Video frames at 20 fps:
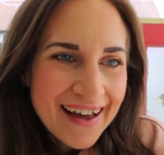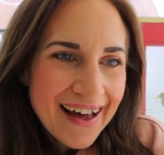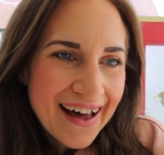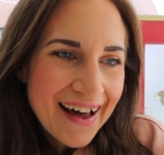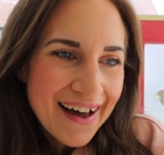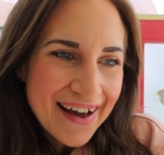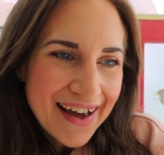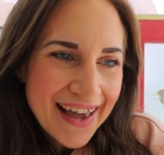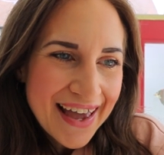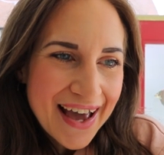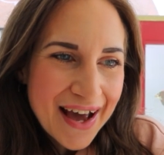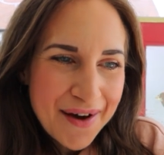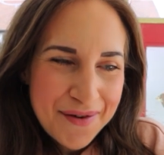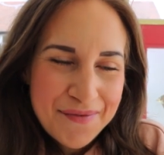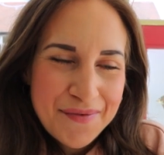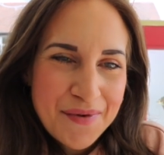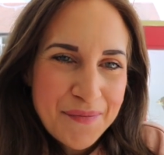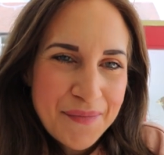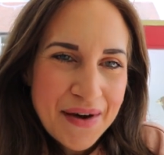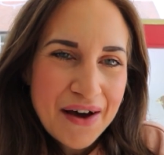I
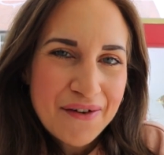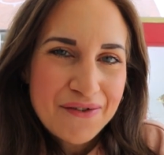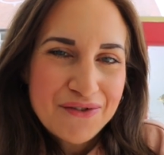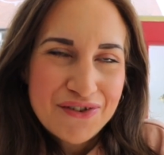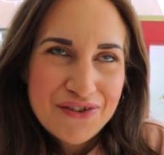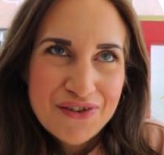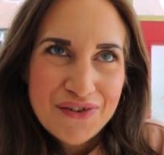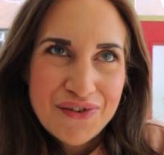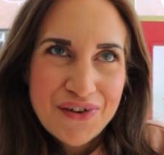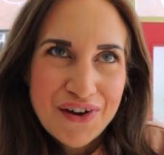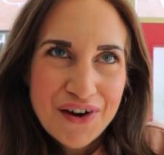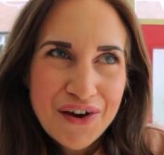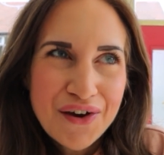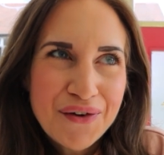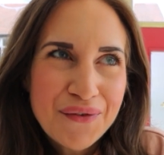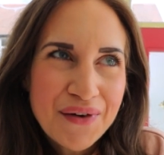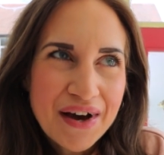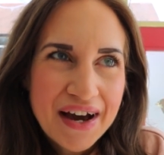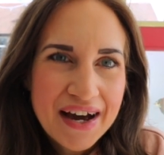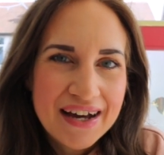am about to
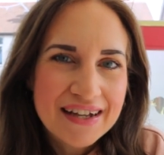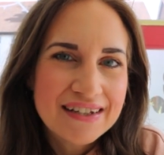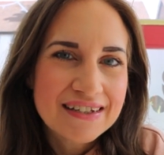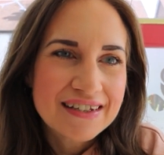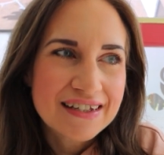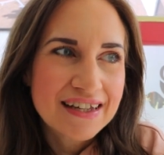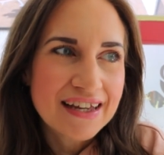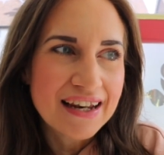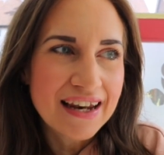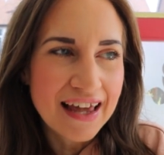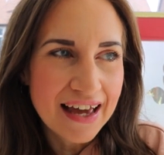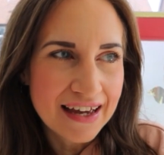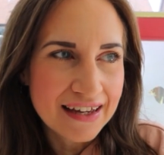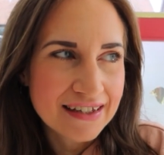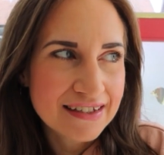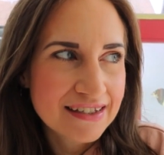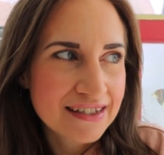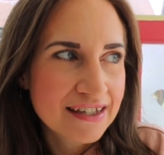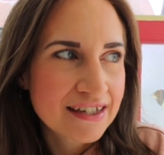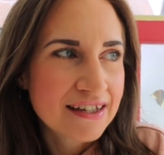go and
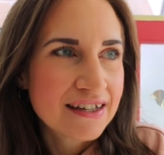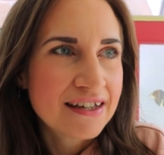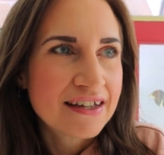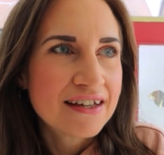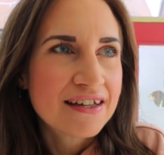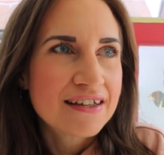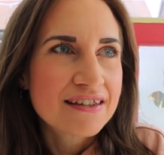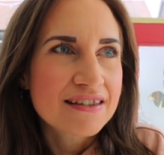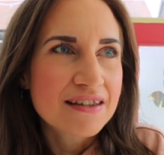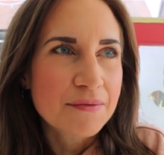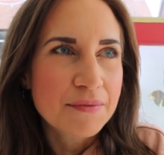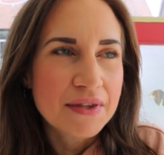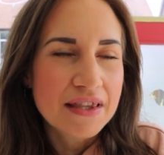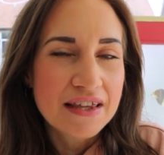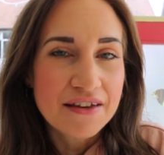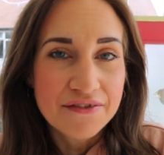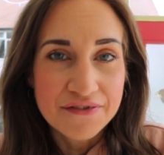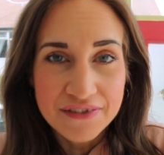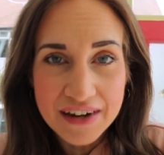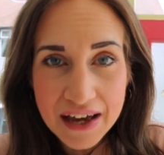collect some of
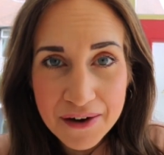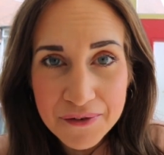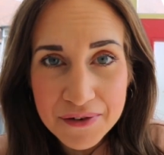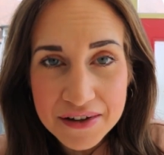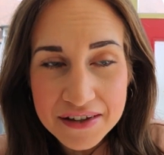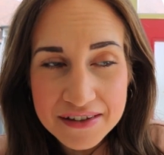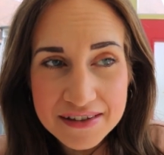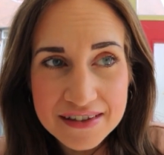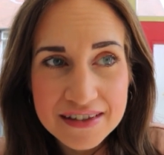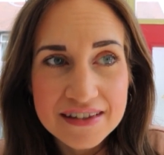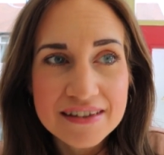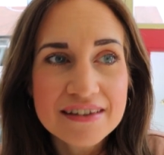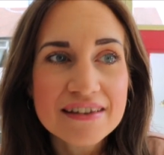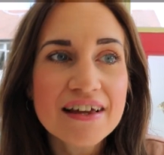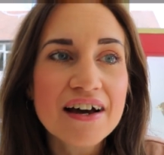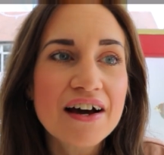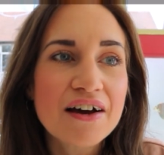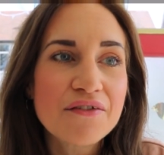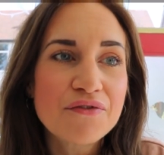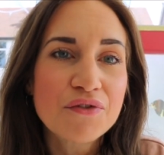the flowers
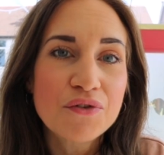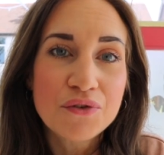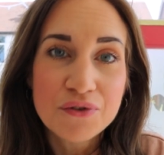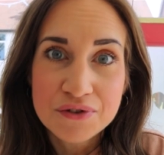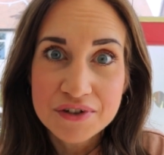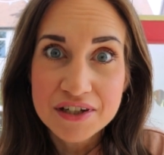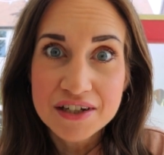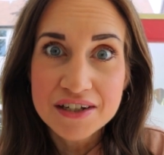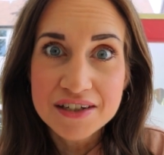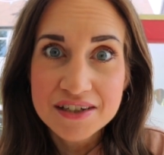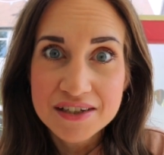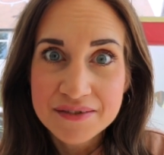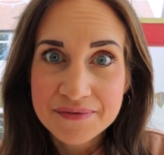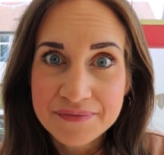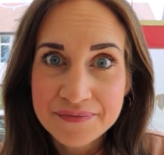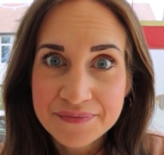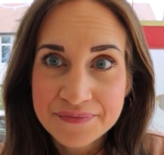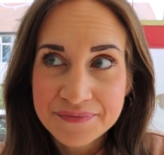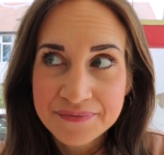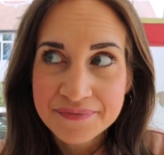that I've ordered
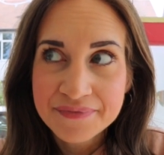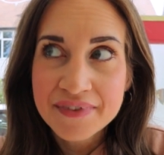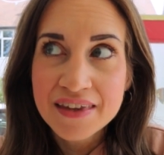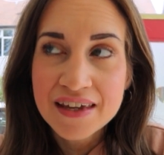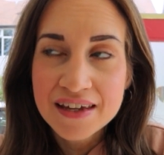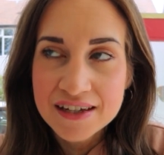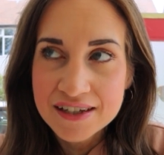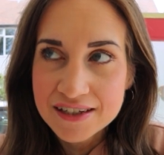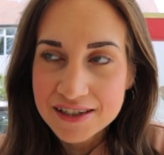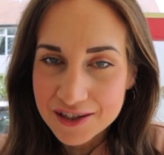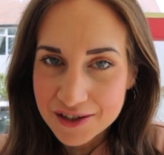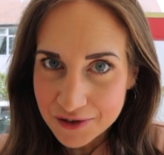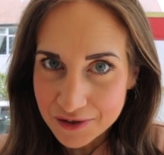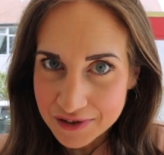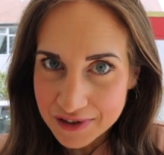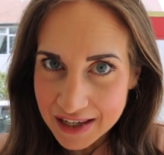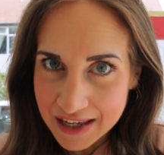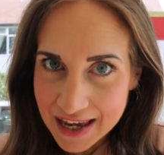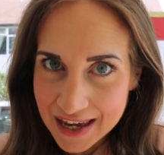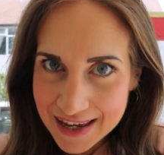to go
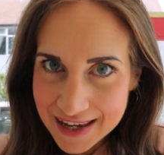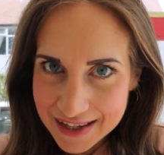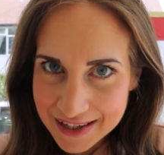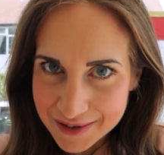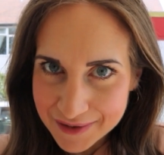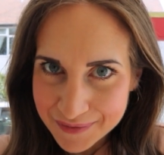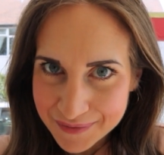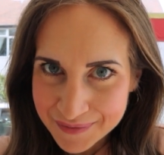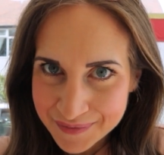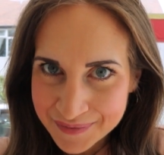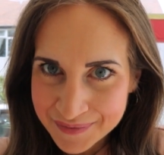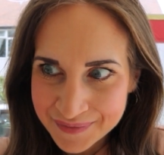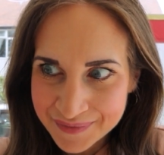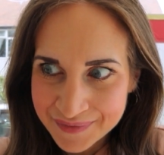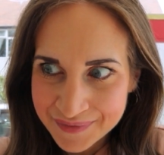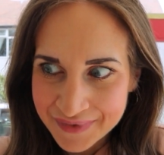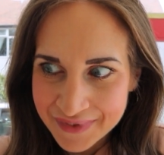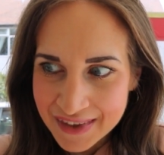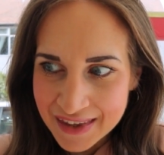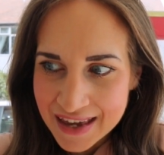on the cake.
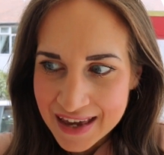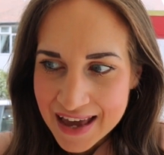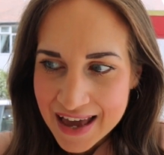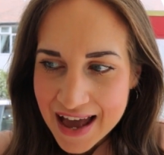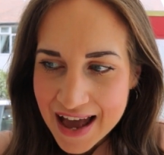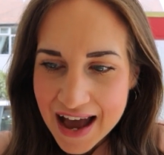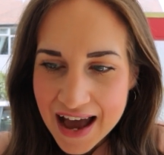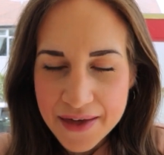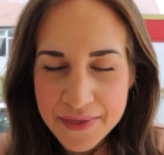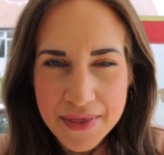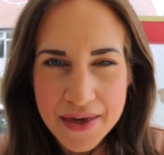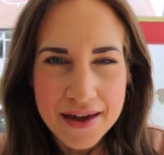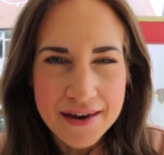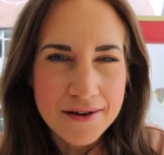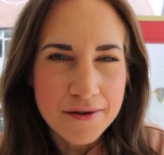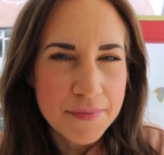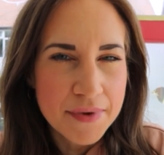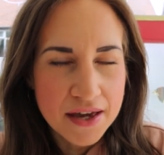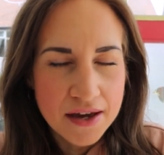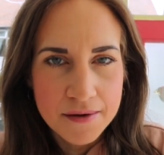And then
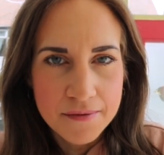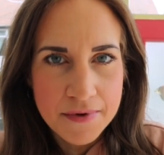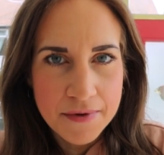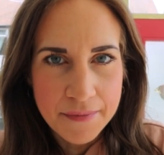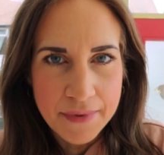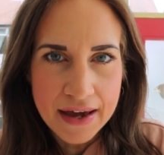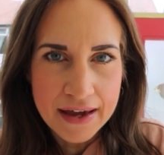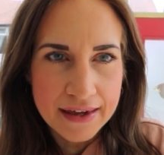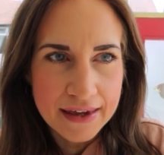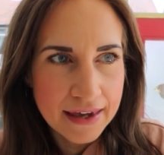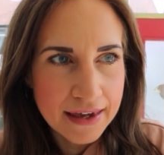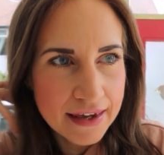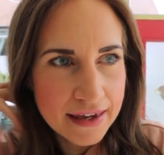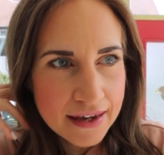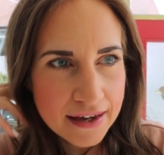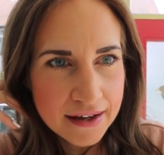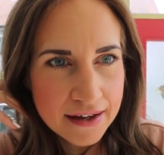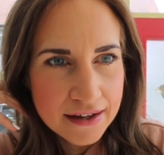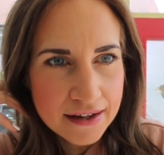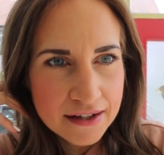I'll be coming back
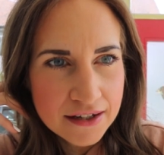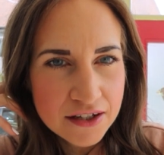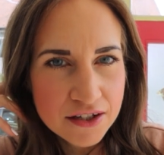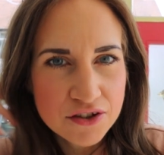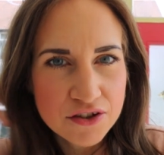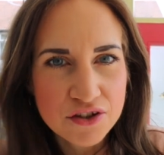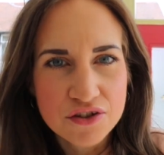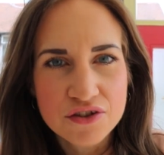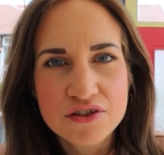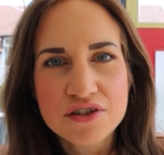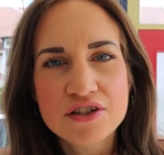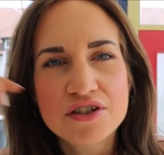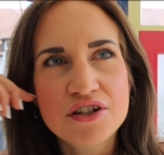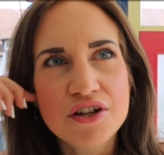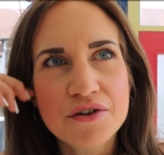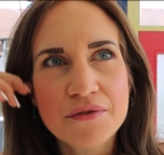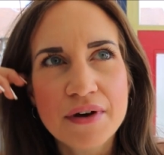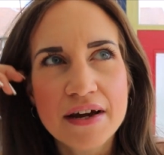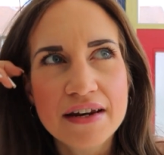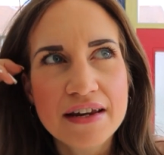here just to
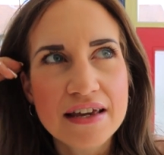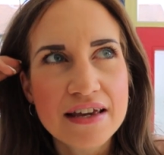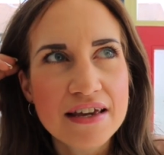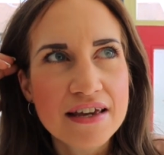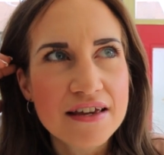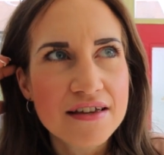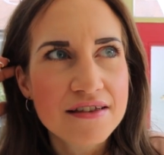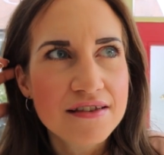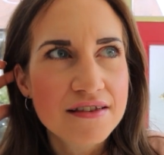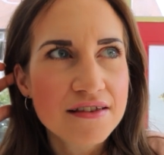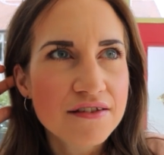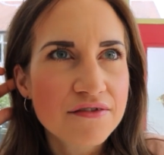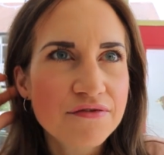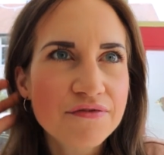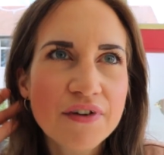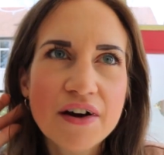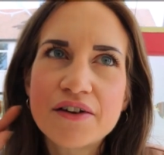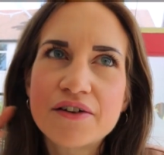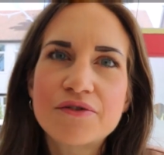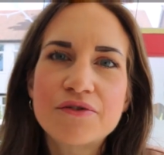do any
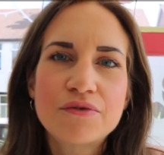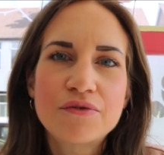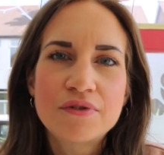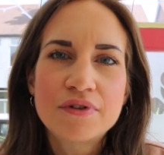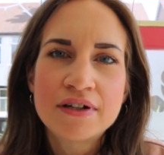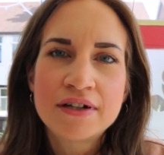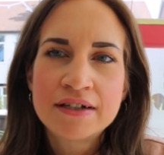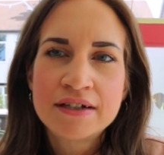final